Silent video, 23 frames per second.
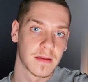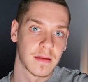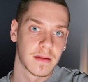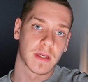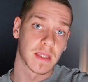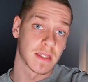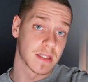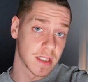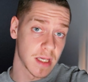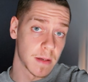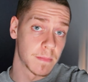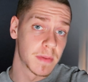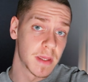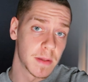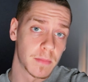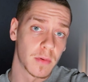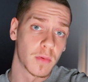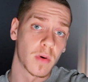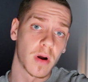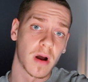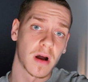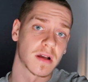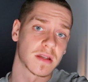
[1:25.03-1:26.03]
And some
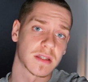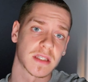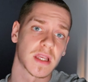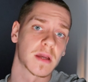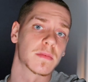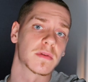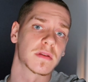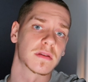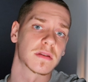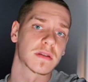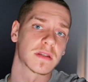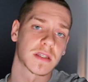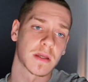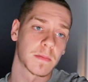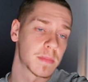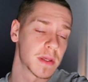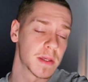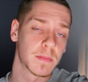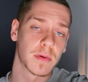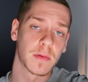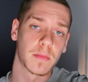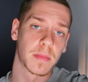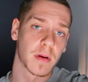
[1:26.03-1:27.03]
people are stubborn, some
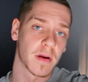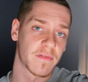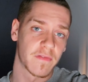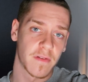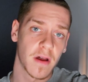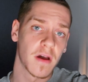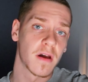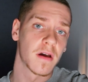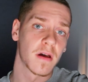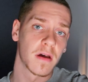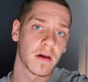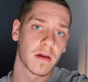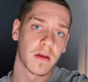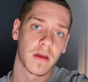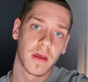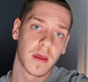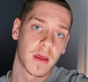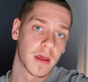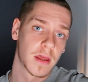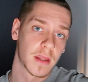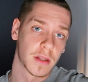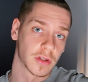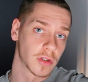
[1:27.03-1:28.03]
people prefer
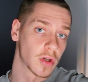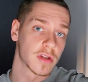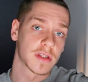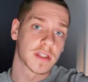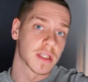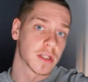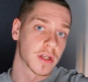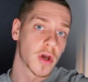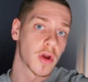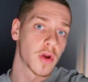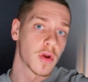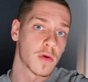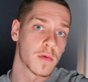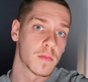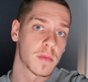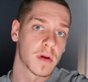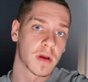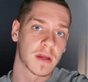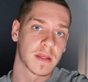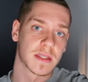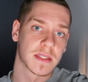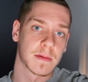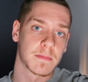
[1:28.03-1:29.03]
not to know
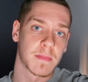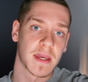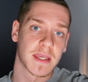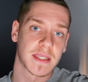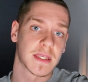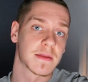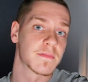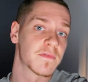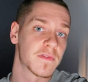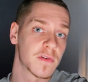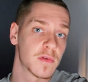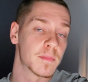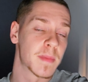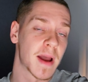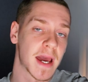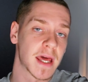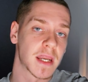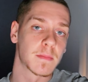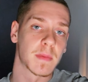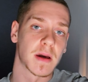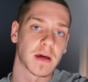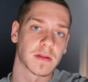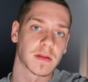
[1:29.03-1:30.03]
because it makes them feel
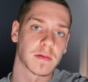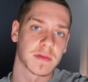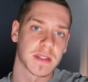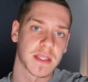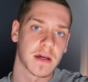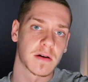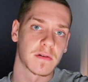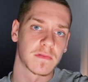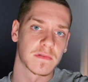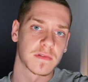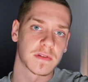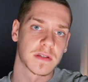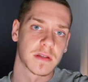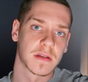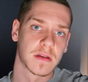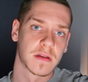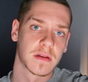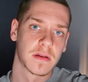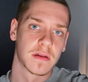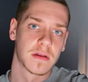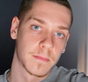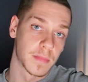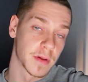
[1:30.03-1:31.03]
bad about themselves.
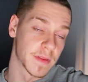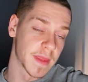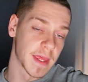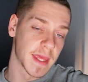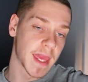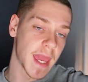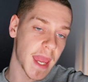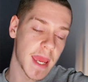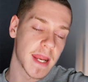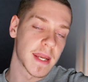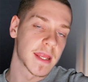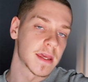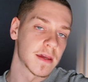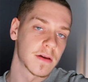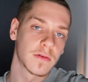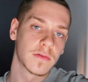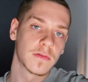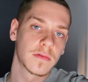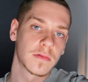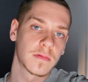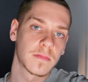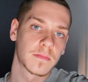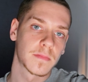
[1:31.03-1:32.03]
But they can heal,
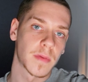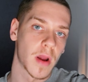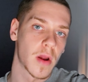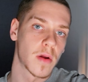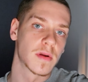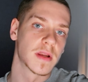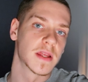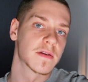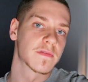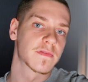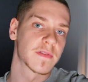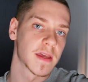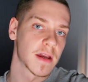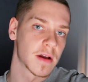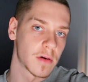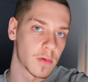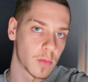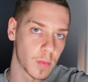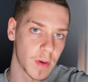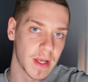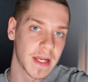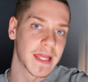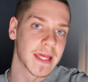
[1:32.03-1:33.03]
but only if they are
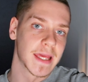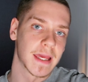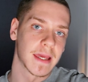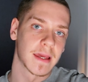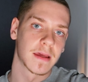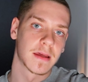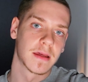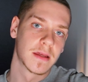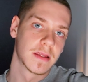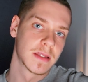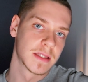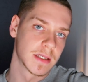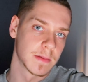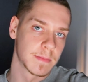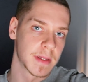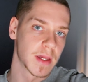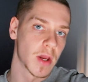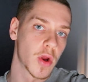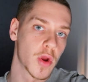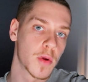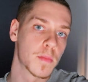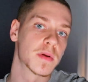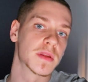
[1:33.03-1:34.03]
willing to be
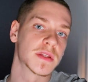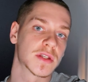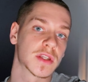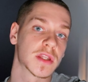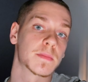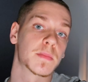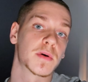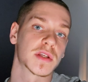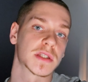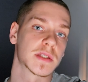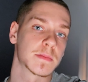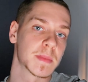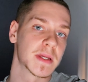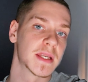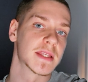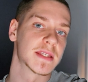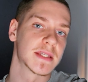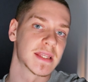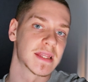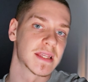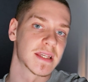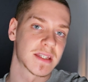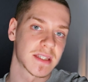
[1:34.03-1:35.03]
open to the
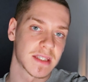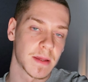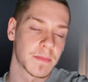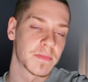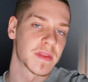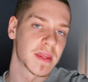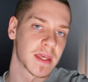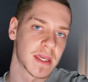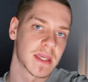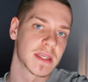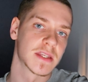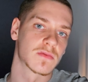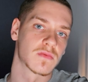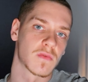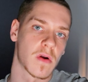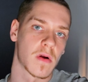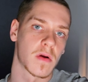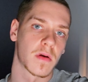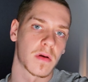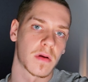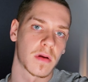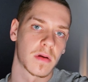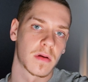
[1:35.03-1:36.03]
possibility that something is
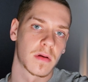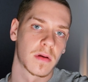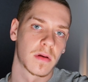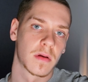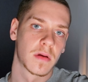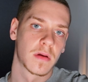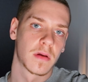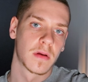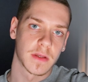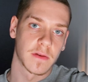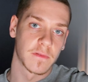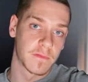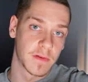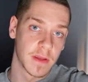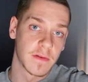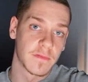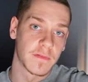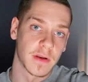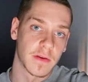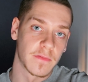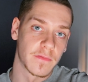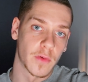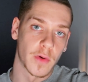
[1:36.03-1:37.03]
wrong. A
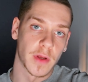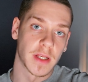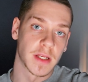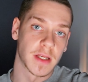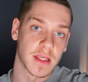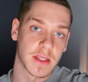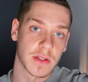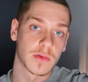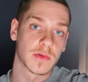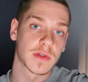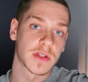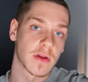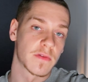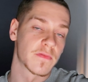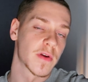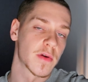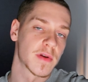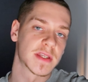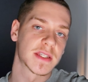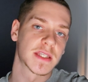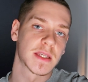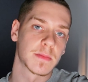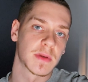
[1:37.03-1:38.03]
fearful-avoidant is also
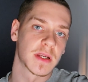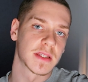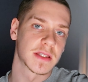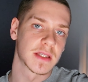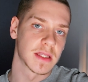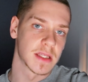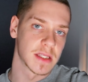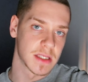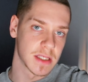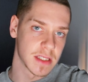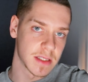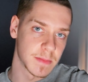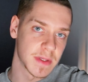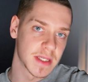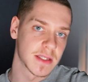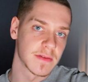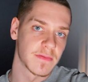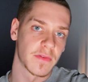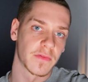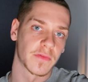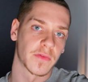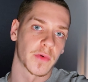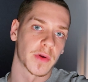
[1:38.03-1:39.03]
very similar to the
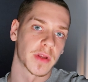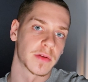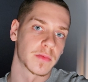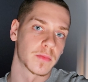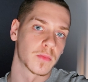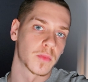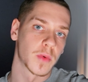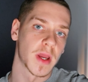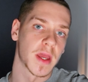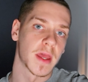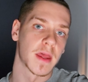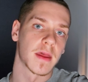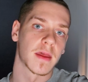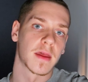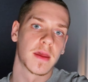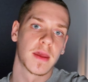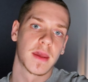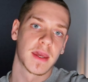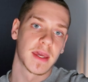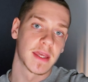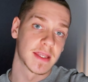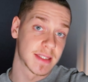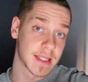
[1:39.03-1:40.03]
dismissive-avoidant, where
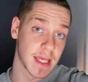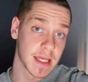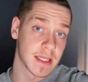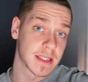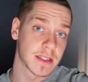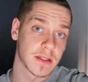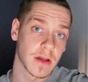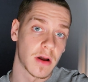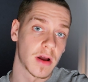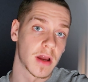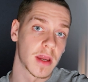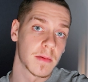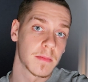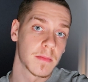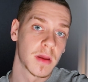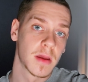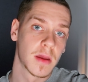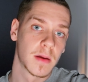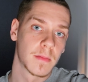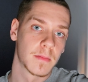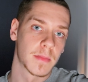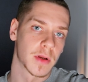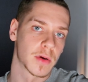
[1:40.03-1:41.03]
it takes
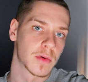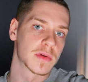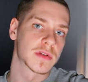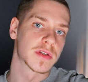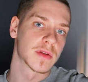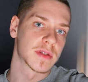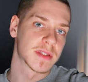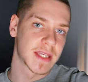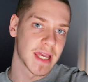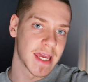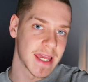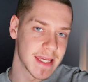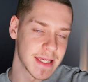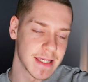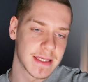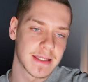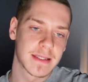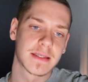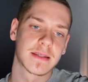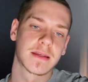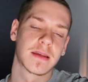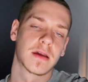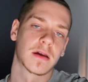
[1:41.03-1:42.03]
time, but it also
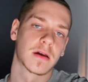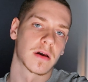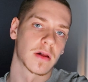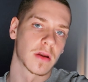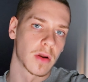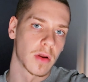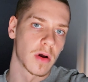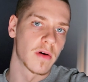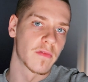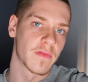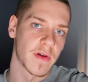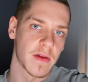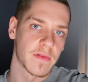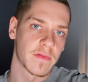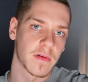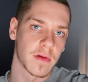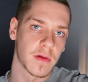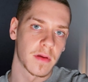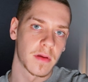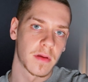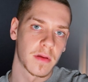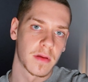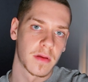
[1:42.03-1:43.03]
takes a lot of
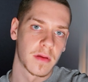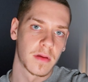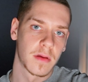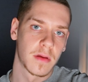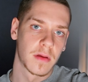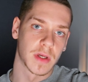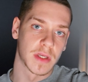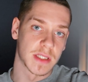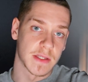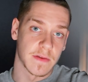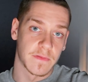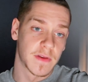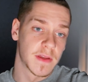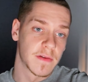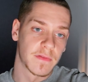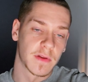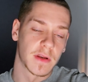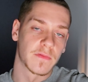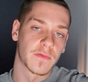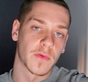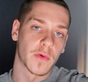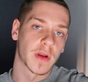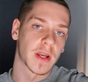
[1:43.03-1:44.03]
effort. Because a
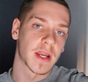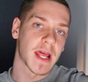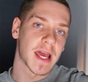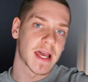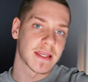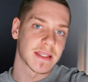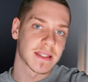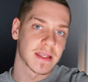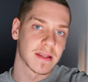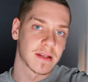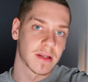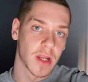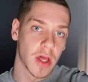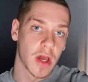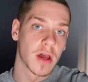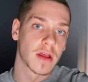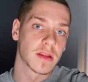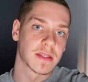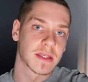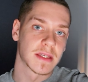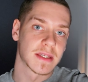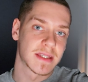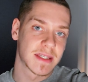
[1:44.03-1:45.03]
fearful-avoidant has to
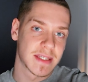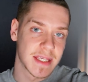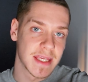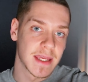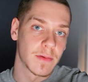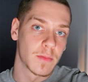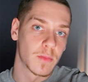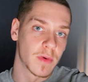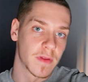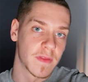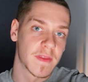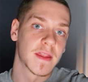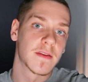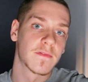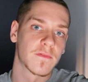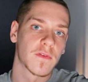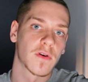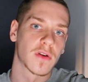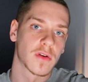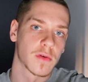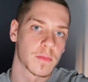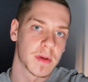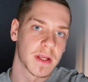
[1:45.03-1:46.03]
learn to sit within
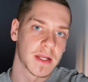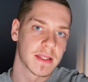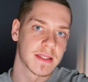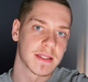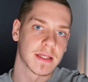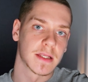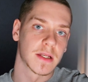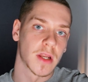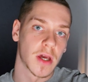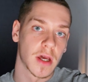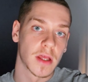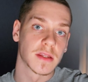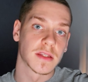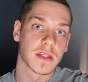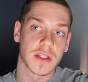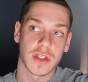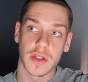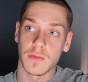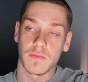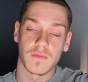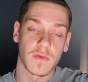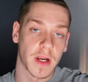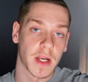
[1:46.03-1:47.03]
vulnerability, learn to
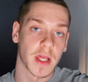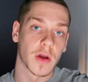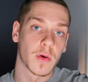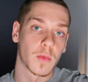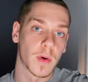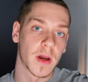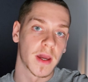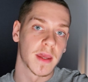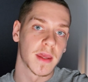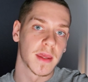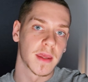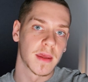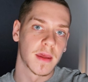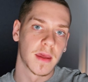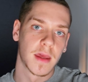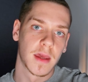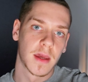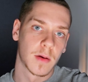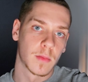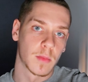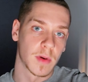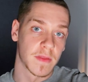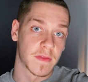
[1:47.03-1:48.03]
stop running away
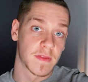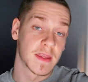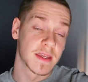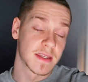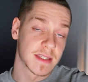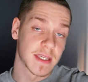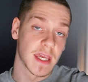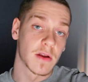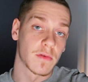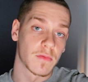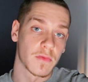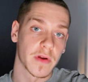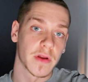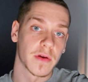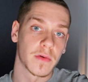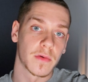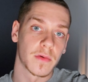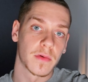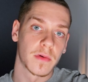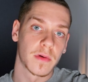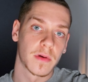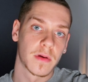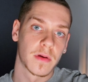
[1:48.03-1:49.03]
when things get
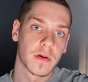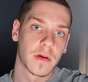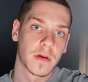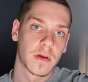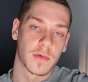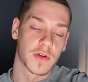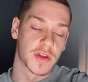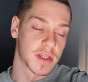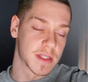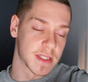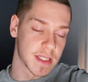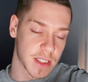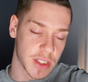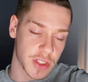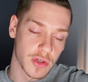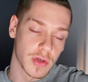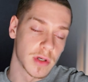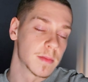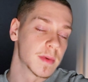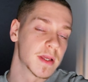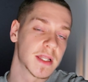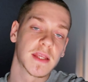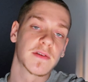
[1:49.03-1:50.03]
real, which is
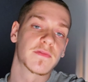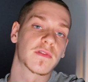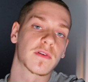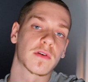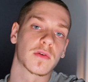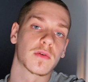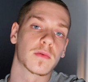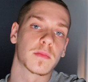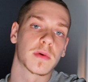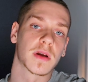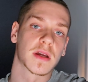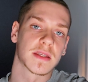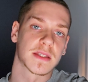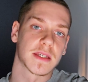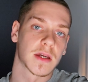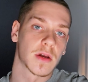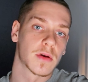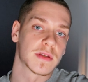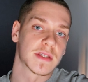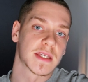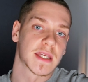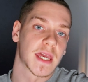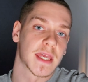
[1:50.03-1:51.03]
extremely difficult because it
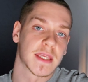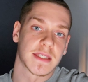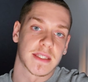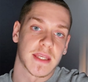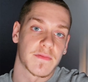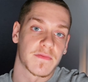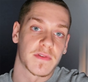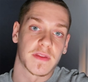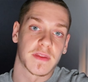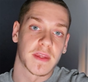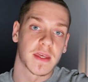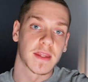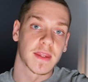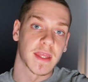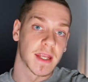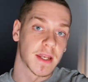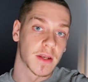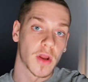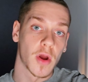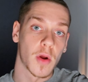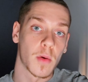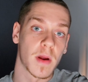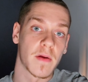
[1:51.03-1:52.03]
goes against everything they
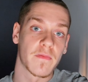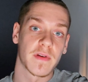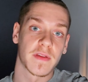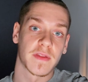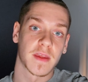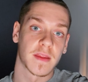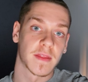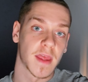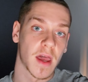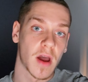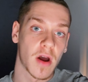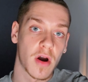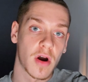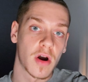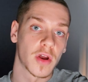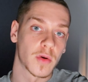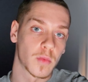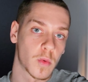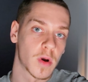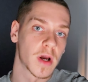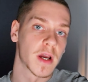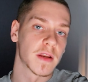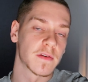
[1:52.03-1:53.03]
know, everything they're
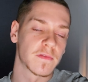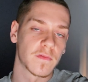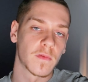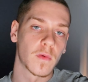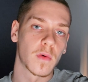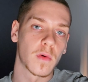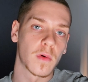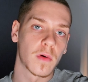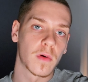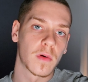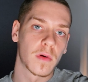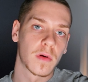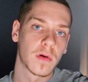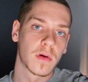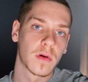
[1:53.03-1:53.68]
hardwired for.